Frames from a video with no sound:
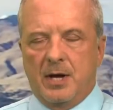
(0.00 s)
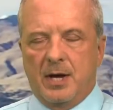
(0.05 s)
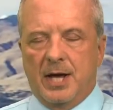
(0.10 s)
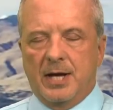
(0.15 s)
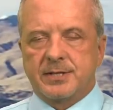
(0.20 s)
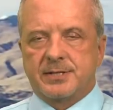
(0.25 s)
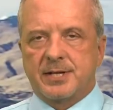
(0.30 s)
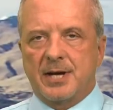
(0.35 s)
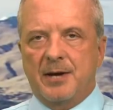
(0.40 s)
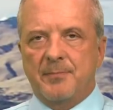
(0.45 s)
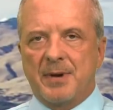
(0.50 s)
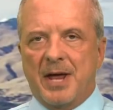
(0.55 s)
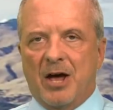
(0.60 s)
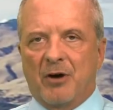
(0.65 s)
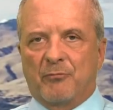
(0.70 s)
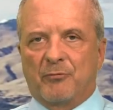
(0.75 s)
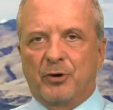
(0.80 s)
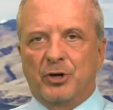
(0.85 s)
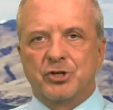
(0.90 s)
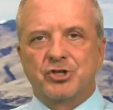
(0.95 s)
And time
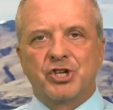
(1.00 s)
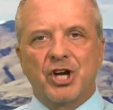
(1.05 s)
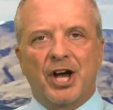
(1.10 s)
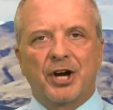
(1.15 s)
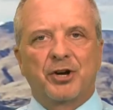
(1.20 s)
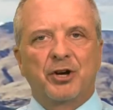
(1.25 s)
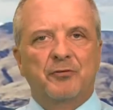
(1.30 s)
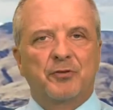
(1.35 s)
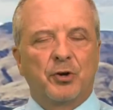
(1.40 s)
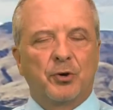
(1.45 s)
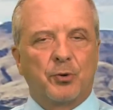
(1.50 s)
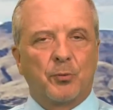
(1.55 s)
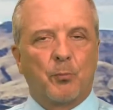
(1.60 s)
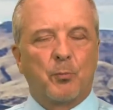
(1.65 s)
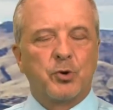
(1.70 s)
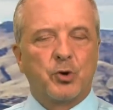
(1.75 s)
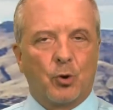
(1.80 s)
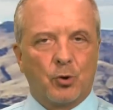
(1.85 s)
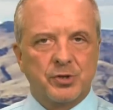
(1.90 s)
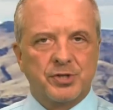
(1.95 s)
now for a check of your
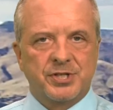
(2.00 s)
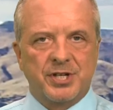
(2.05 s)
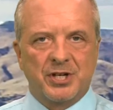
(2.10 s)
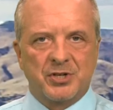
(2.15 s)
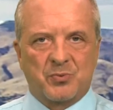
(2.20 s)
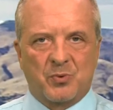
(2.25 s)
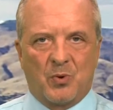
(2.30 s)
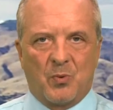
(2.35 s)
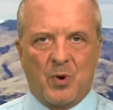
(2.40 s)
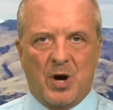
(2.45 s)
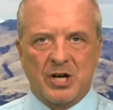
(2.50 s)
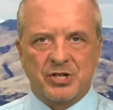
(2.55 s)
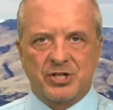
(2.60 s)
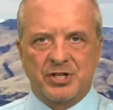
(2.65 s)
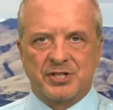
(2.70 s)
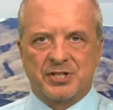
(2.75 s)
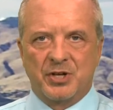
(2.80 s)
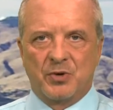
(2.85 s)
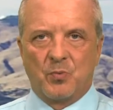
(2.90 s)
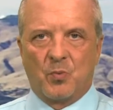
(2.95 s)
north central
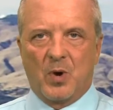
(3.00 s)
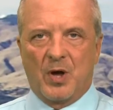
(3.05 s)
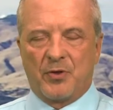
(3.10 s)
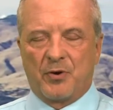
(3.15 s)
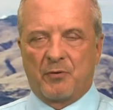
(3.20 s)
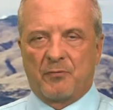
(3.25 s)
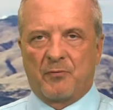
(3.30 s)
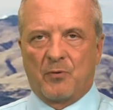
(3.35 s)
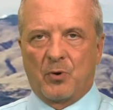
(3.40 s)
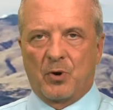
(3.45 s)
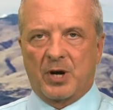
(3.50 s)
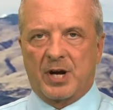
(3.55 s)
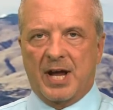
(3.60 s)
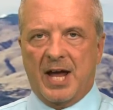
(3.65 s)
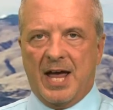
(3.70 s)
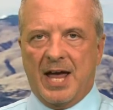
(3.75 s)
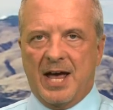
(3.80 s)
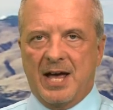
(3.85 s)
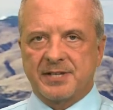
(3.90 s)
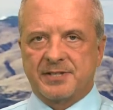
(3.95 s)
Washington weather
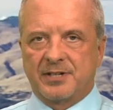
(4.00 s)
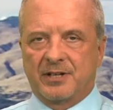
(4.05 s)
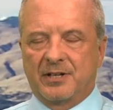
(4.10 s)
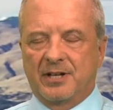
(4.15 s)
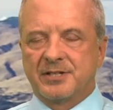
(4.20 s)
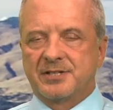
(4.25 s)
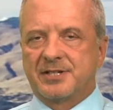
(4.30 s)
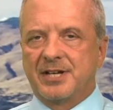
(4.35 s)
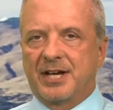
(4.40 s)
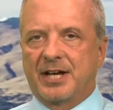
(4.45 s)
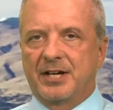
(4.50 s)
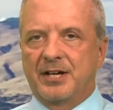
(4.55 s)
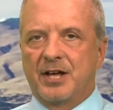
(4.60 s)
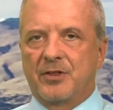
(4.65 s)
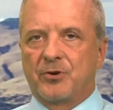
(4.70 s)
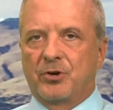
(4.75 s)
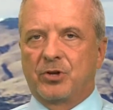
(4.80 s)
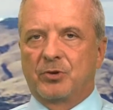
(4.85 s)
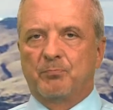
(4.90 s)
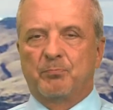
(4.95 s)
forecast. And let's take
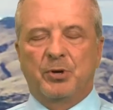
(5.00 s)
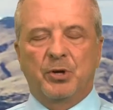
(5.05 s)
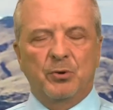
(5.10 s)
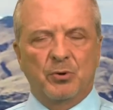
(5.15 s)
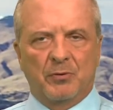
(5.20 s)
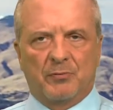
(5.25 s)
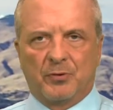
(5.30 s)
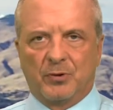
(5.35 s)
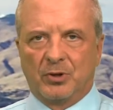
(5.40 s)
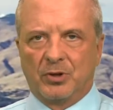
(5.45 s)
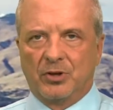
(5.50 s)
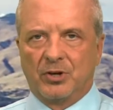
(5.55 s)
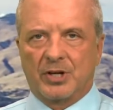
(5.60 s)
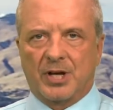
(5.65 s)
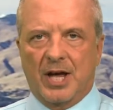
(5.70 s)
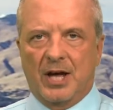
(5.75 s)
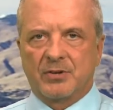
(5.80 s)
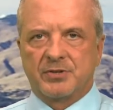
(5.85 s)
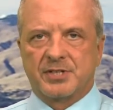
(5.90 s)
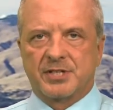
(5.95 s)
another beautiful look
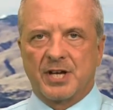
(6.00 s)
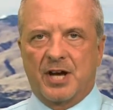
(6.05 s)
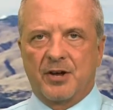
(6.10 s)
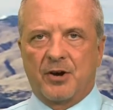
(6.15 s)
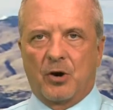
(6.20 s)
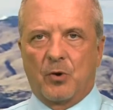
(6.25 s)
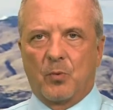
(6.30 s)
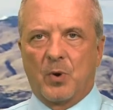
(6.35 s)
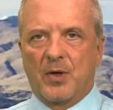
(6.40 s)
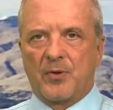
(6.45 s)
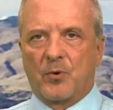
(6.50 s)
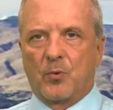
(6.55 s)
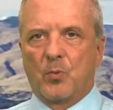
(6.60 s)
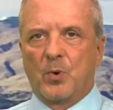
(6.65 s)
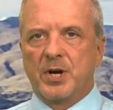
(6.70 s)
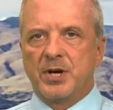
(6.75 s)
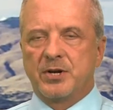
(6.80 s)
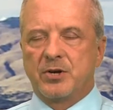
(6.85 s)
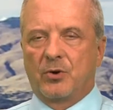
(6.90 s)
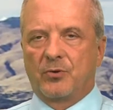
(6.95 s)
outside our weather
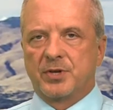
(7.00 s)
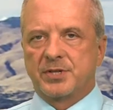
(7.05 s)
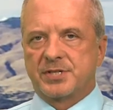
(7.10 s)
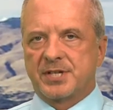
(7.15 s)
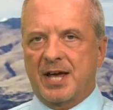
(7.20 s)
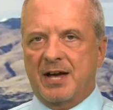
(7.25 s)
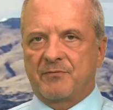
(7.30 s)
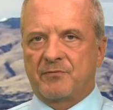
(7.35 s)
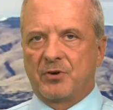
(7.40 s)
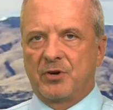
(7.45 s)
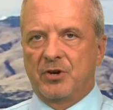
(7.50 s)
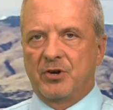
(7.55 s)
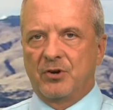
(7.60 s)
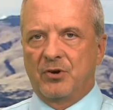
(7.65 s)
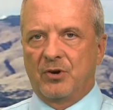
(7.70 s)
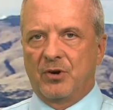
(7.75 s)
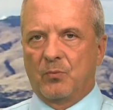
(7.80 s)
window this afternoon.